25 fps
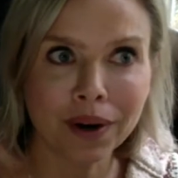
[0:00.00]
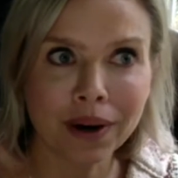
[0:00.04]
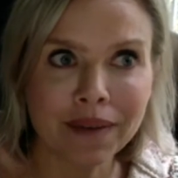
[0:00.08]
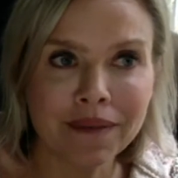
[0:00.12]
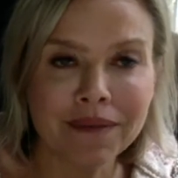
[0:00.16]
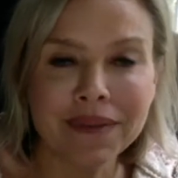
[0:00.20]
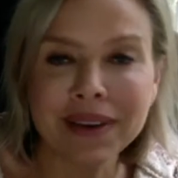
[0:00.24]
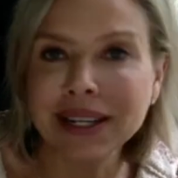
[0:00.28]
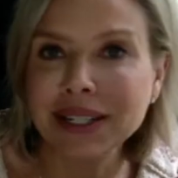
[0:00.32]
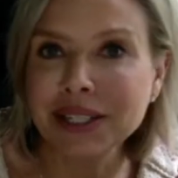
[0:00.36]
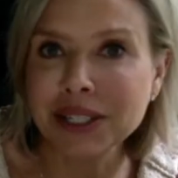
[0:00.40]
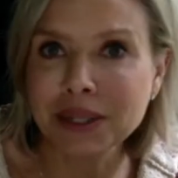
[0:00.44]
a
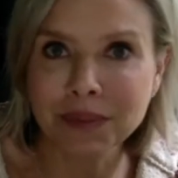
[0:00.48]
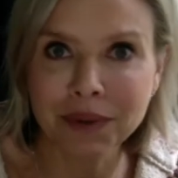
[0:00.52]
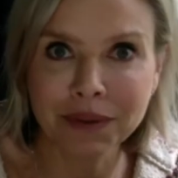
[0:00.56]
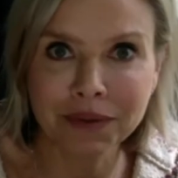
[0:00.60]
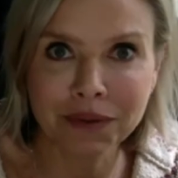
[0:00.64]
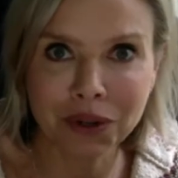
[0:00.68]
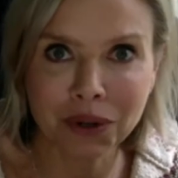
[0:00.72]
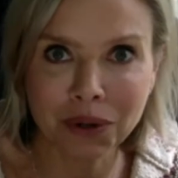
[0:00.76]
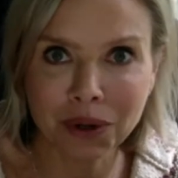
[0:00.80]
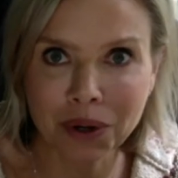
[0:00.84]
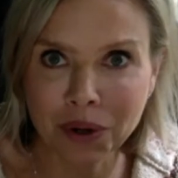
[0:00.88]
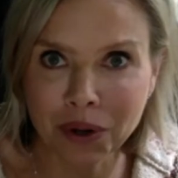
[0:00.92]
victim of
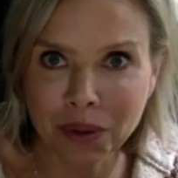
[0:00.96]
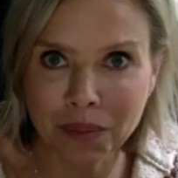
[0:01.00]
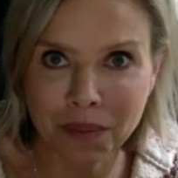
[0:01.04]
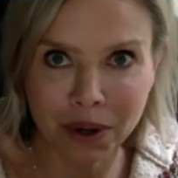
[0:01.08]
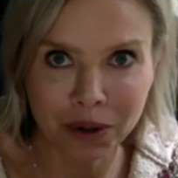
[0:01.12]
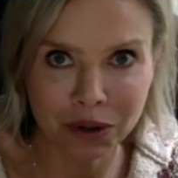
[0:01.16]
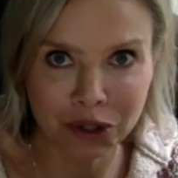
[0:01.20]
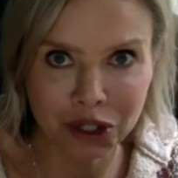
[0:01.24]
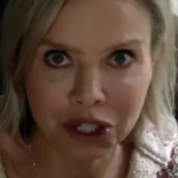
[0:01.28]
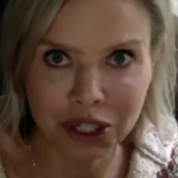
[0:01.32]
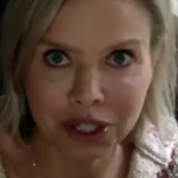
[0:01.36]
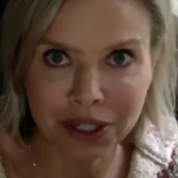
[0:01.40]
your own
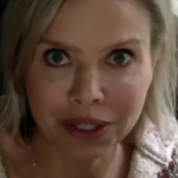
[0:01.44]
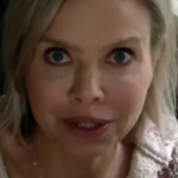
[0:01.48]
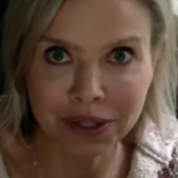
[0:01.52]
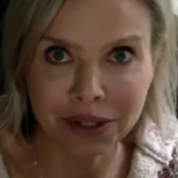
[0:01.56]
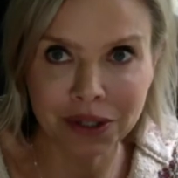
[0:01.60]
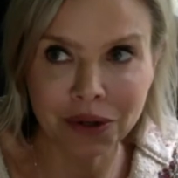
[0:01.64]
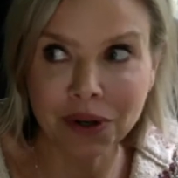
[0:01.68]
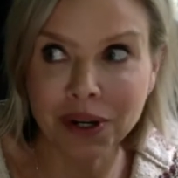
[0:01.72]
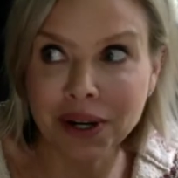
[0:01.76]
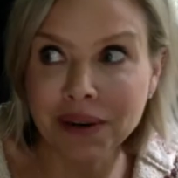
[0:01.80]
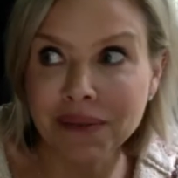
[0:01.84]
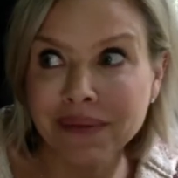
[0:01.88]
emotions
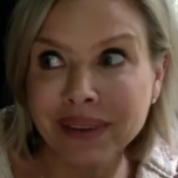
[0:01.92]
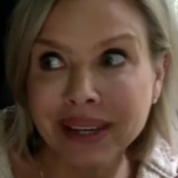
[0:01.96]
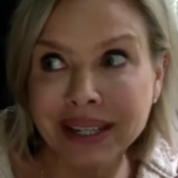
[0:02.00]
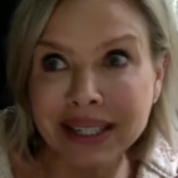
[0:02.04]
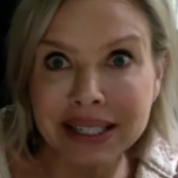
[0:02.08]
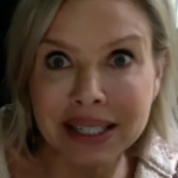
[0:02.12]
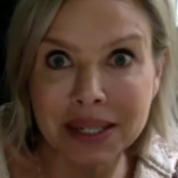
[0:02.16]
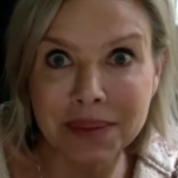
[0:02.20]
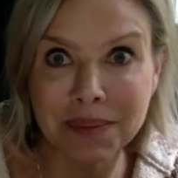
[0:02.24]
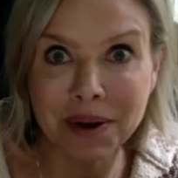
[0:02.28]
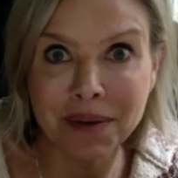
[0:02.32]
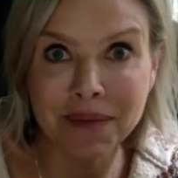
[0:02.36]
or a
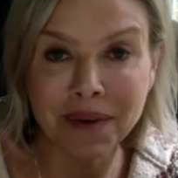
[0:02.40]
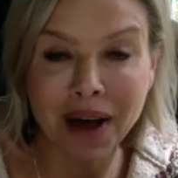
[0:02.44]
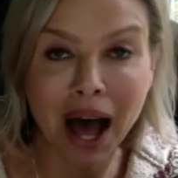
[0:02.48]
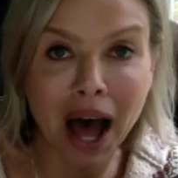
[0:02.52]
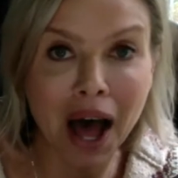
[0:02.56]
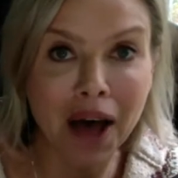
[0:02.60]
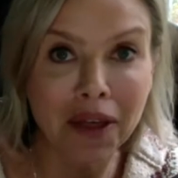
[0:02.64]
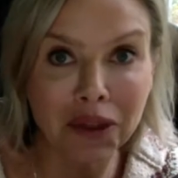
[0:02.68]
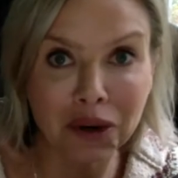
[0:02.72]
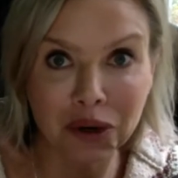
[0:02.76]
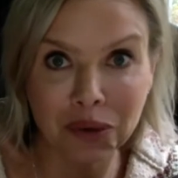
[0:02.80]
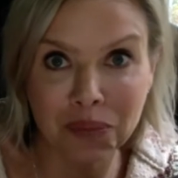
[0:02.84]
victim of
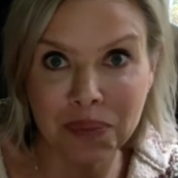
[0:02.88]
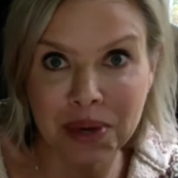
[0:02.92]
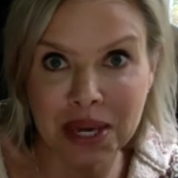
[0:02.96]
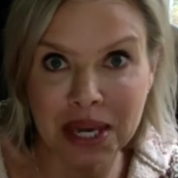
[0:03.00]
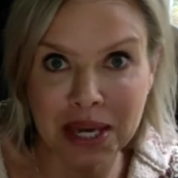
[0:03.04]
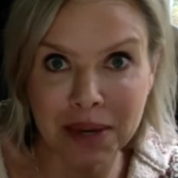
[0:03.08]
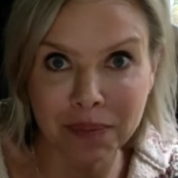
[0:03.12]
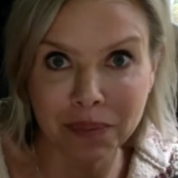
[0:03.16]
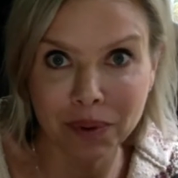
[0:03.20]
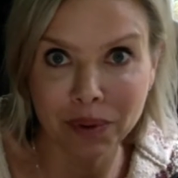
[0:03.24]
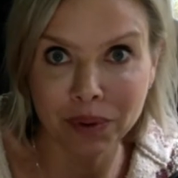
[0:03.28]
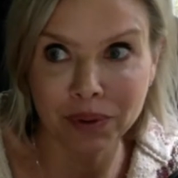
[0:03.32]
other
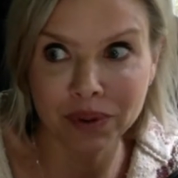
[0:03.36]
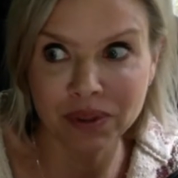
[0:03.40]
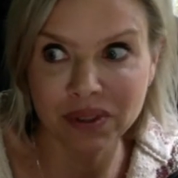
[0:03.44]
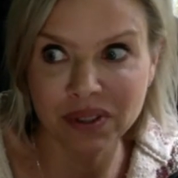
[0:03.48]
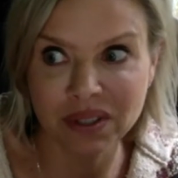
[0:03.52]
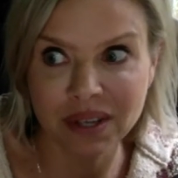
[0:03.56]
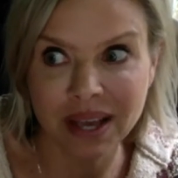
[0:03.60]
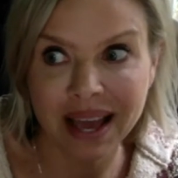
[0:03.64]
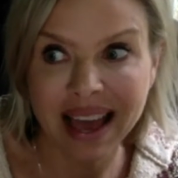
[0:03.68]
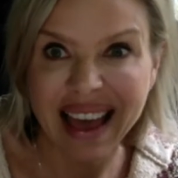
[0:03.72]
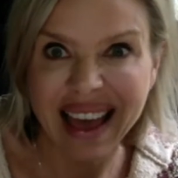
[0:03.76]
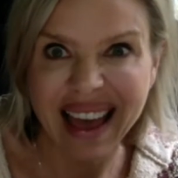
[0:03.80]
people's